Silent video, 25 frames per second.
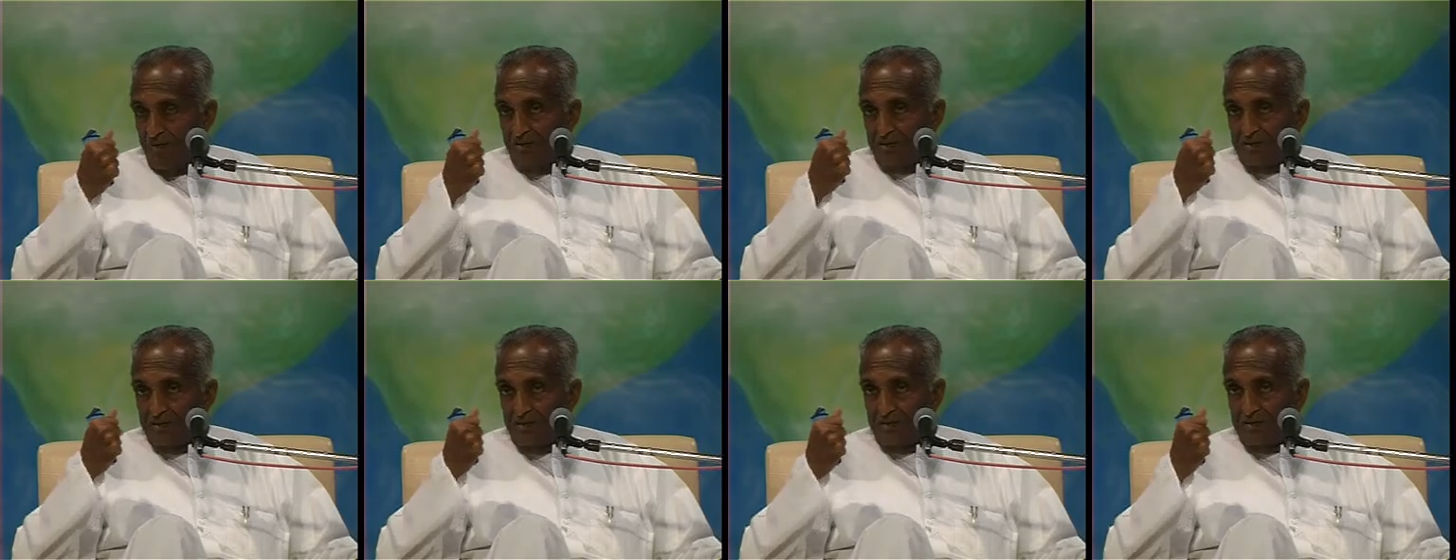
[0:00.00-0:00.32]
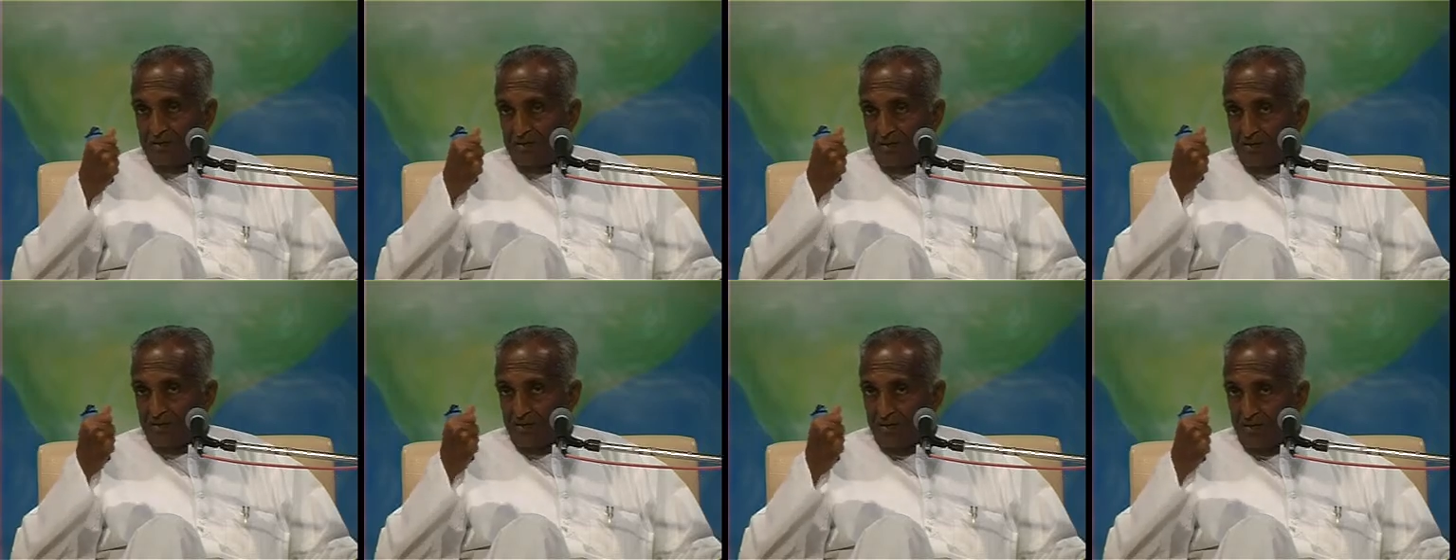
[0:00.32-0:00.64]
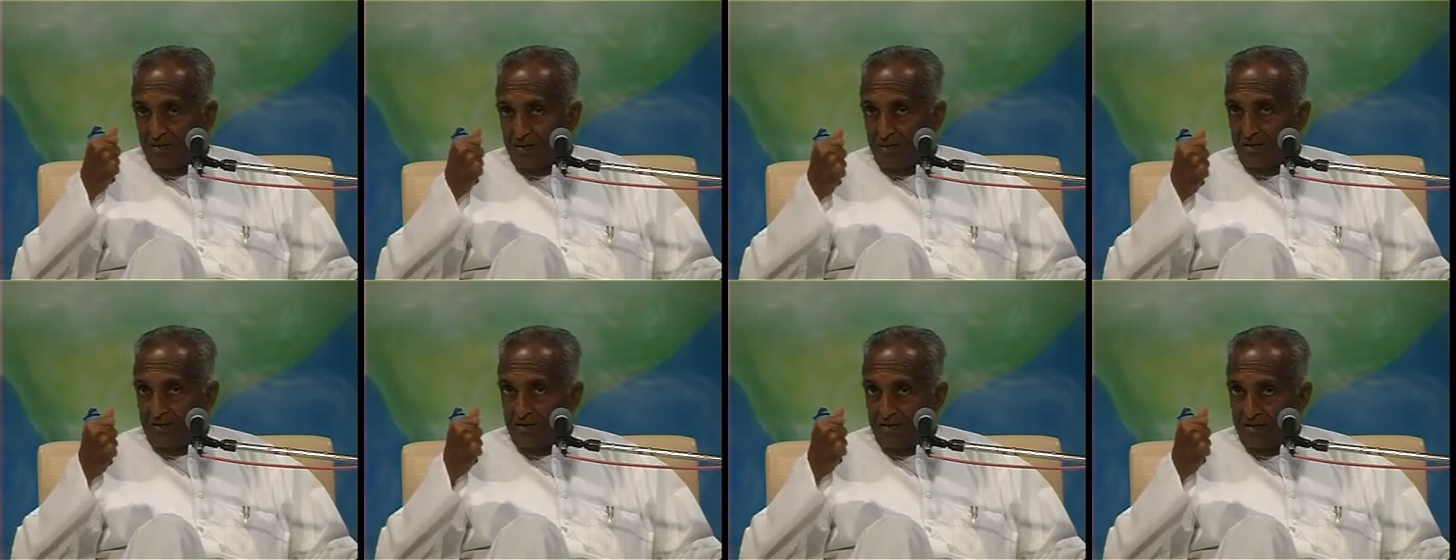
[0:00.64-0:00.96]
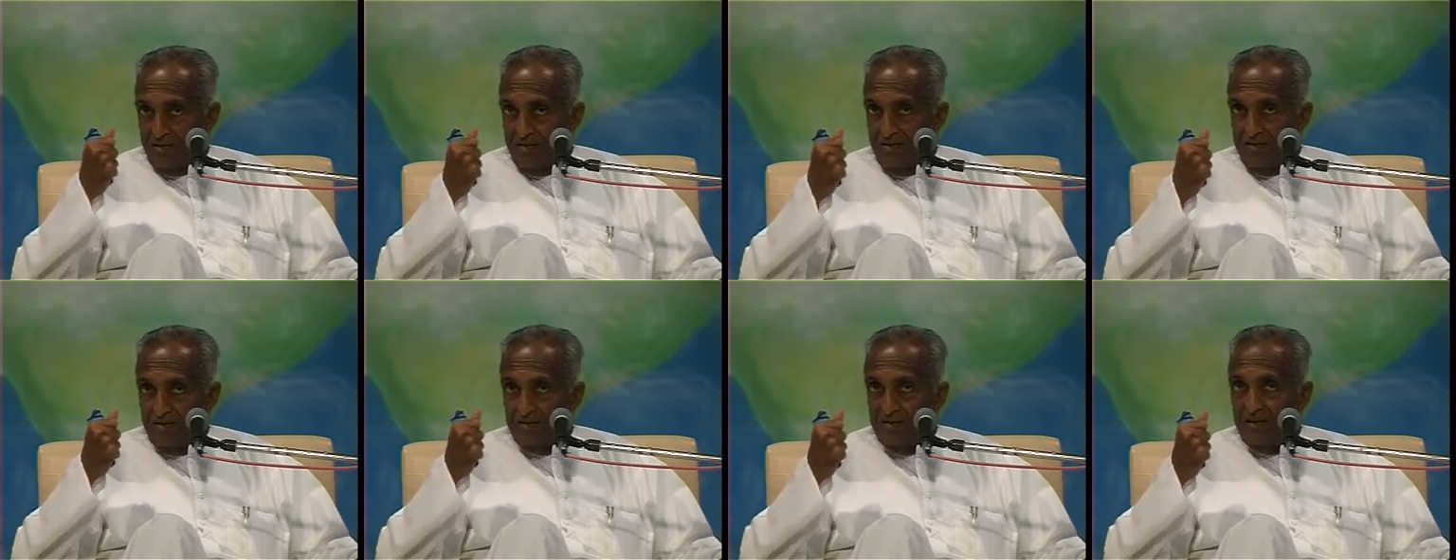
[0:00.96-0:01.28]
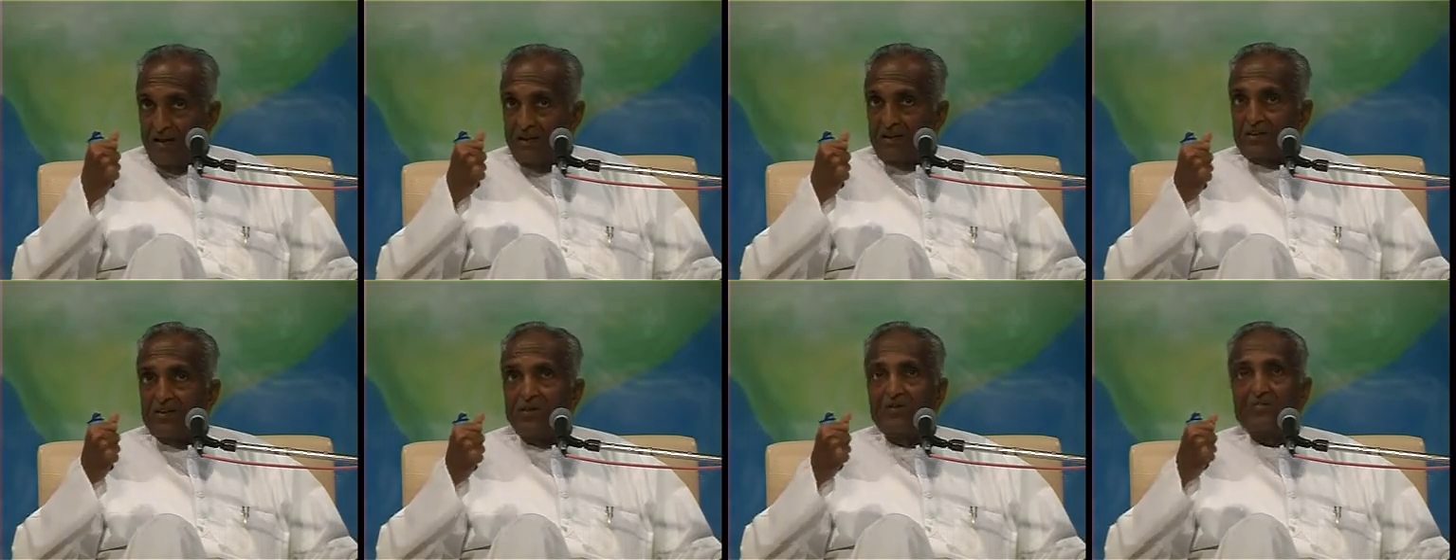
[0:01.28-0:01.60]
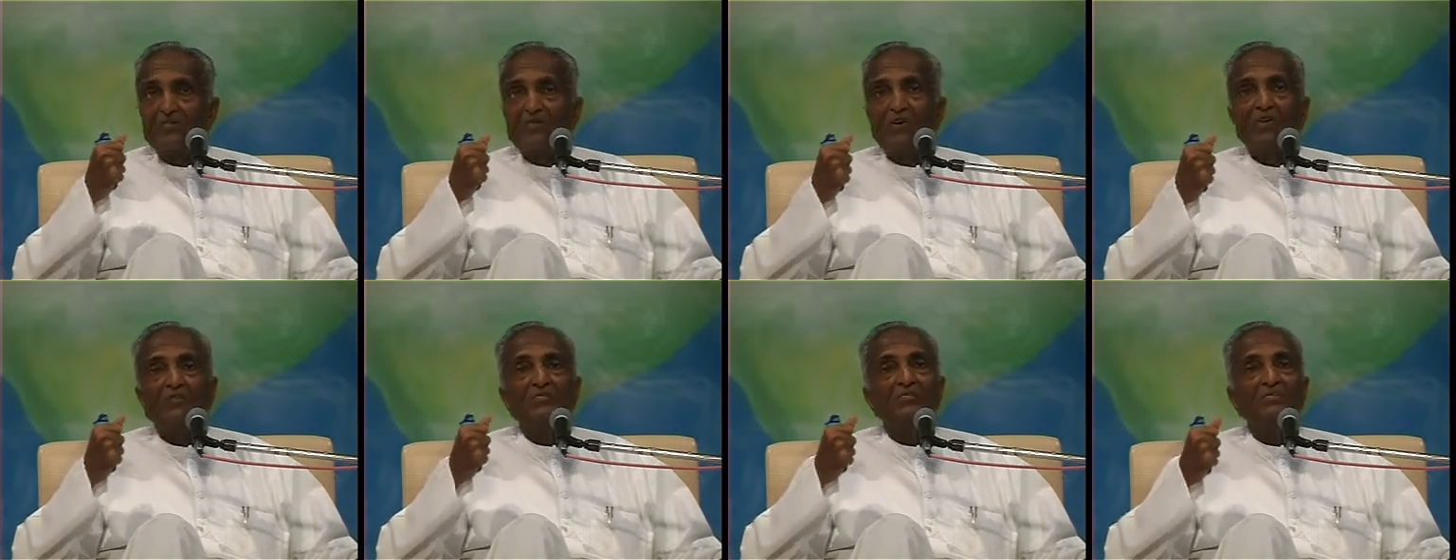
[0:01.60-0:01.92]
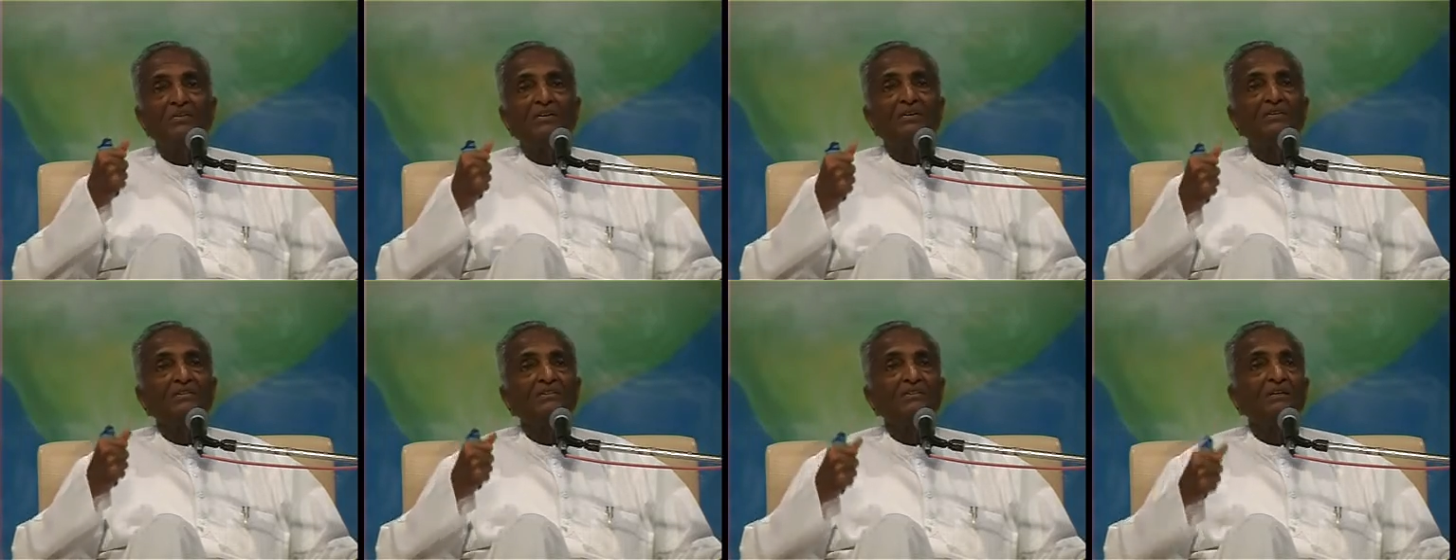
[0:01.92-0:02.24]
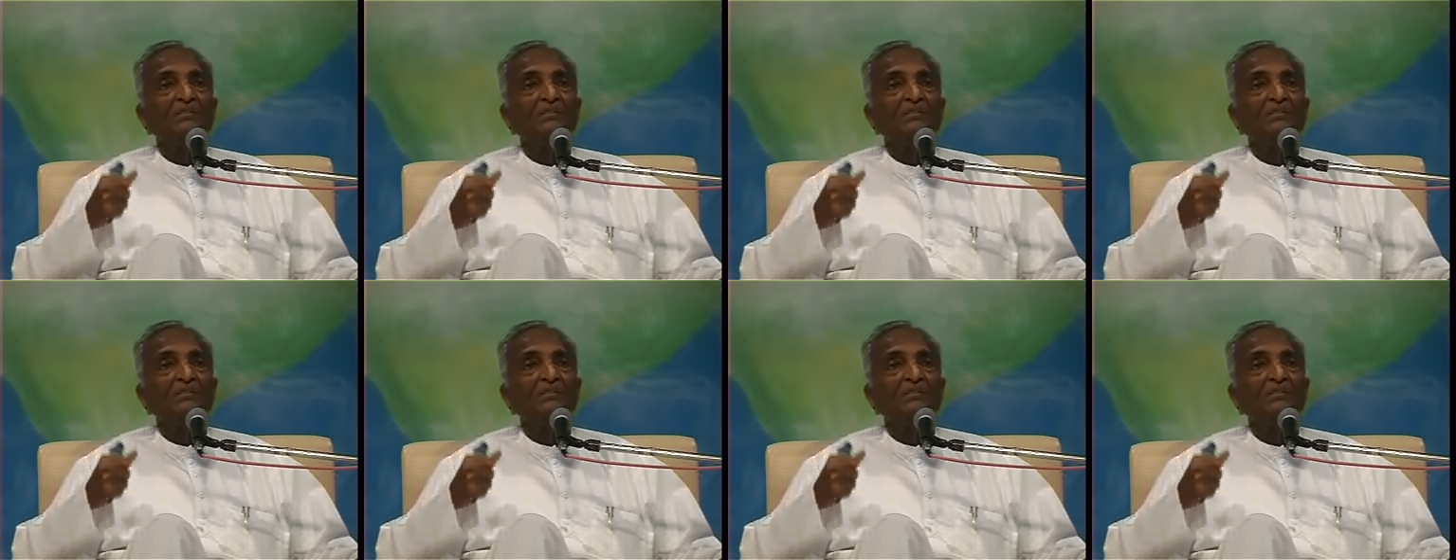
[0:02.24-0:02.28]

that lack of confidence